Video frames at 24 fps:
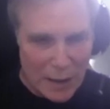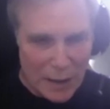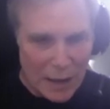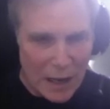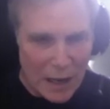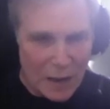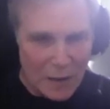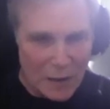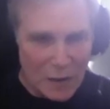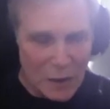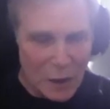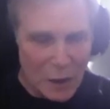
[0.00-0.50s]

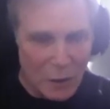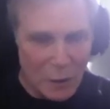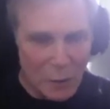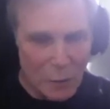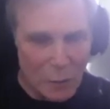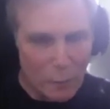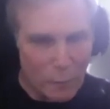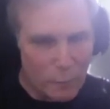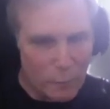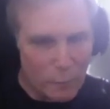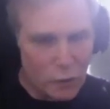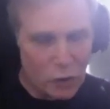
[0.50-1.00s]
And
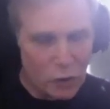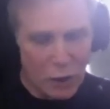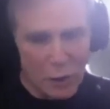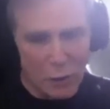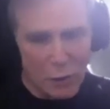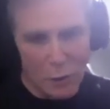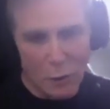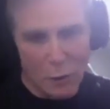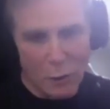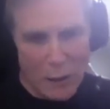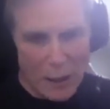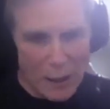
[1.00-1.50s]
so
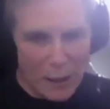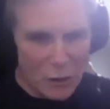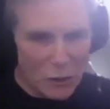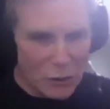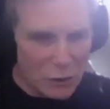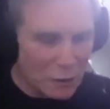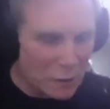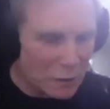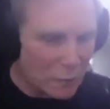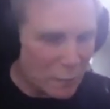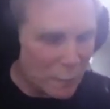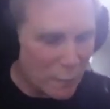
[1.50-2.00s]

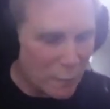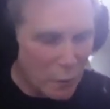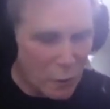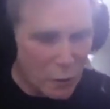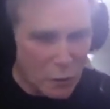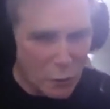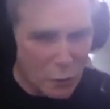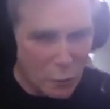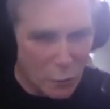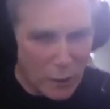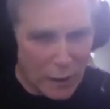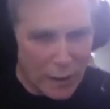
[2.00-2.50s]
geolocation is the
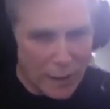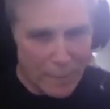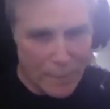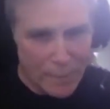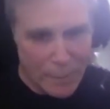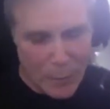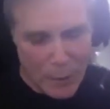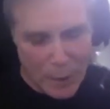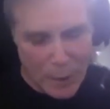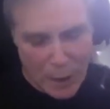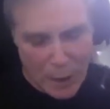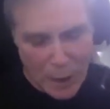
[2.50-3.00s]
first way.
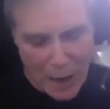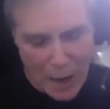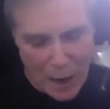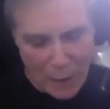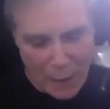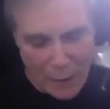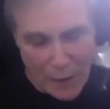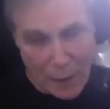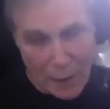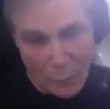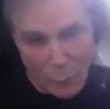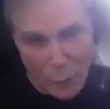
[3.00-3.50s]

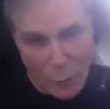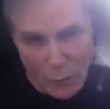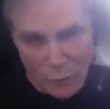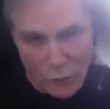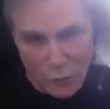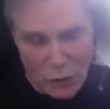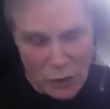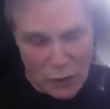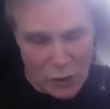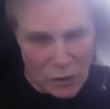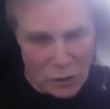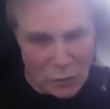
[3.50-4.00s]
And then we've
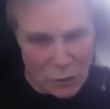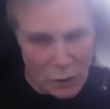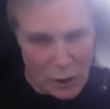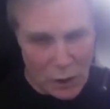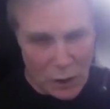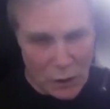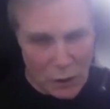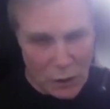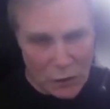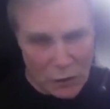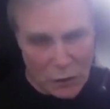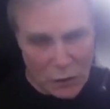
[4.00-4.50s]
just
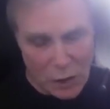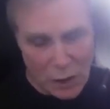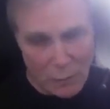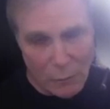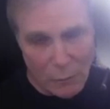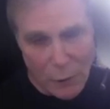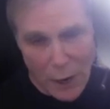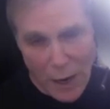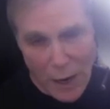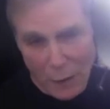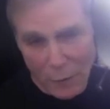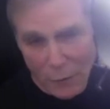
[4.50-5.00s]
launched a
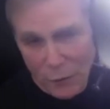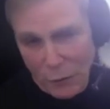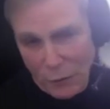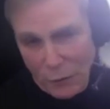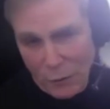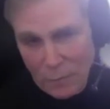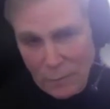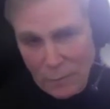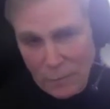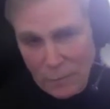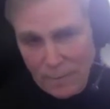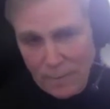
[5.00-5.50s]

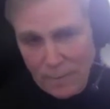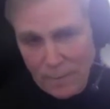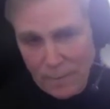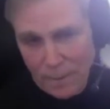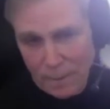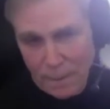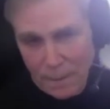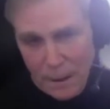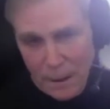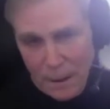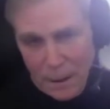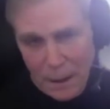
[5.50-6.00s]
browser
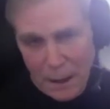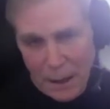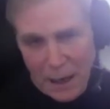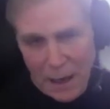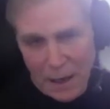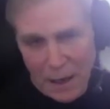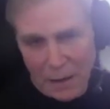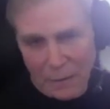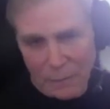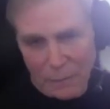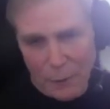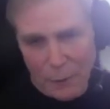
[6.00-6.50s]
and
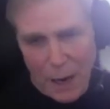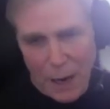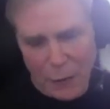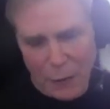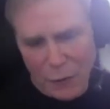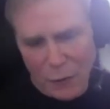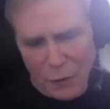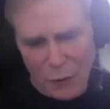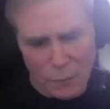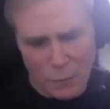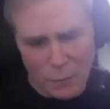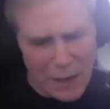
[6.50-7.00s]
the browser
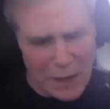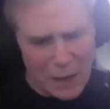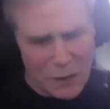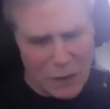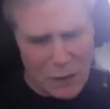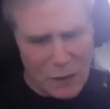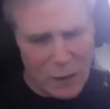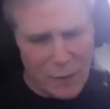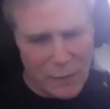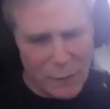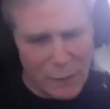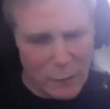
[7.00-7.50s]
is based
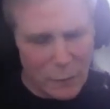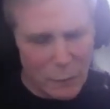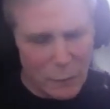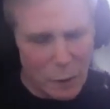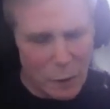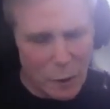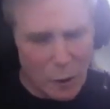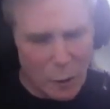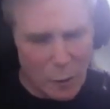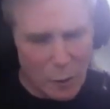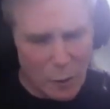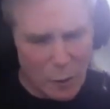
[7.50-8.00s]
off of
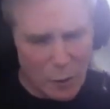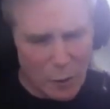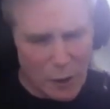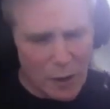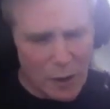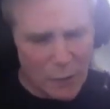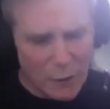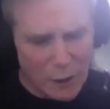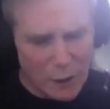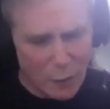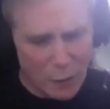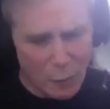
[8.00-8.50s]
Chrome, although I
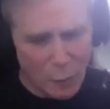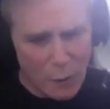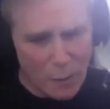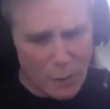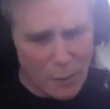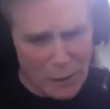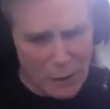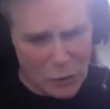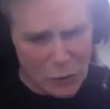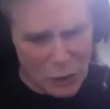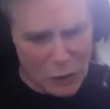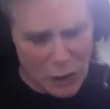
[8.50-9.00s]
think we
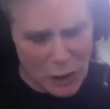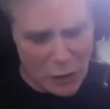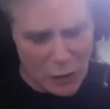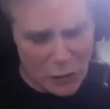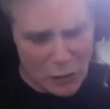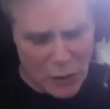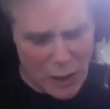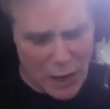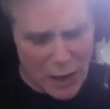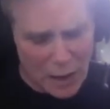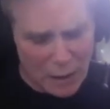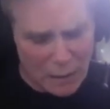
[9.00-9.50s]
may change
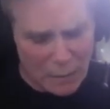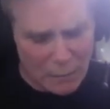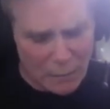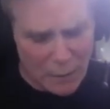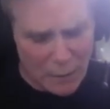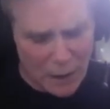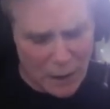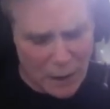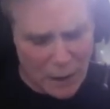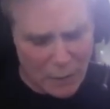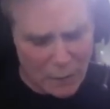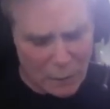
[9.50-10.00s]
that. We
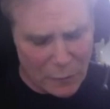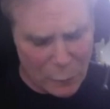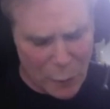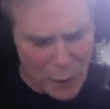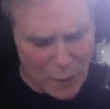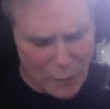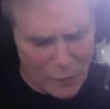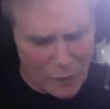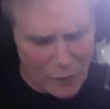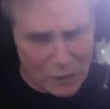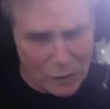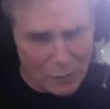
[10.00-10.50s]
are we're
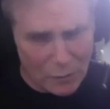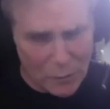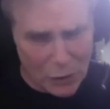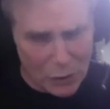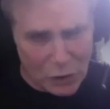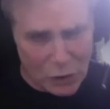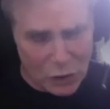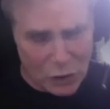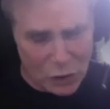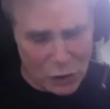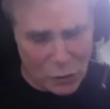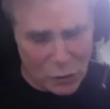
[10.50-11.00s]
having some
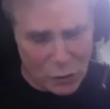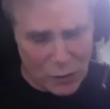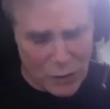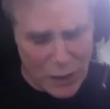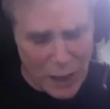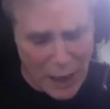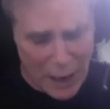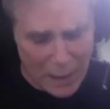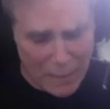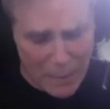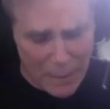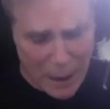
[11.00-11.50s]
issues with
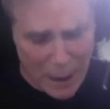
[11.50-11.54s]
that.